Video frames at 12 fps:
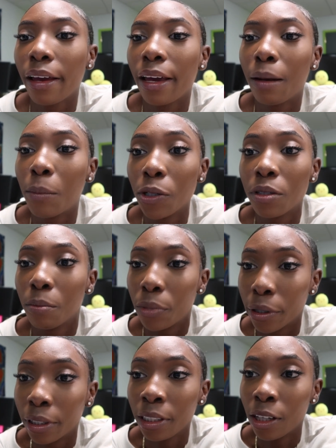and most
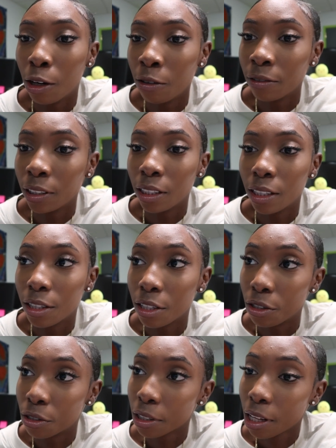importantly hopefully the
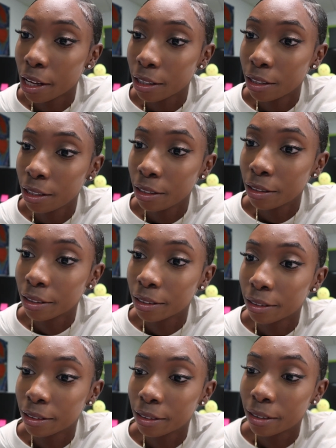teacher likes it
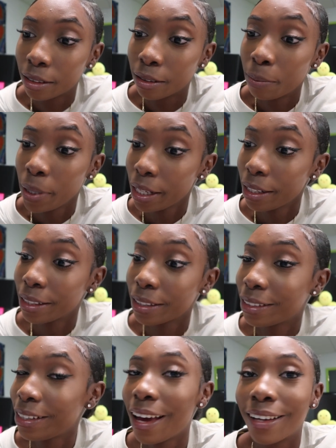but
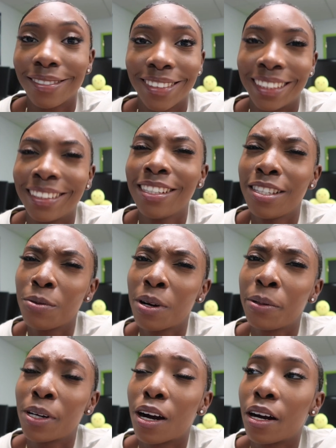yeah this is
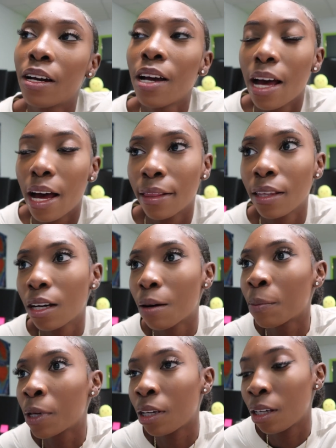where we are i think
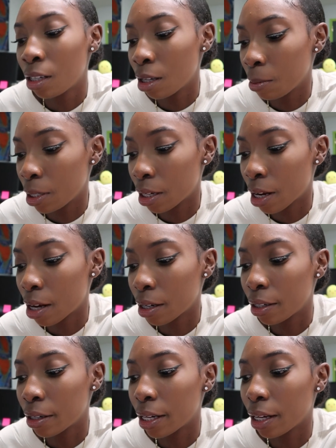i'm gonna end up getting out
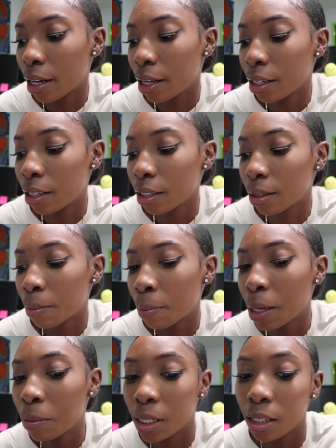of here at like
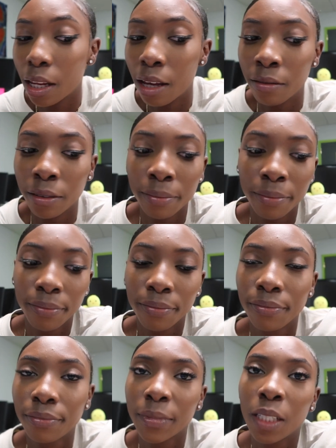maybe 11
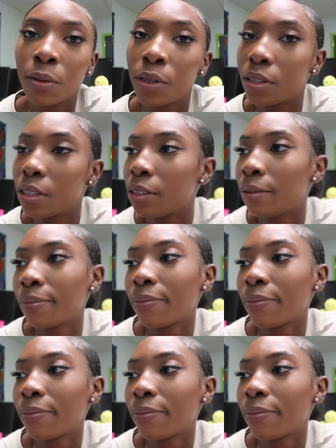we'll see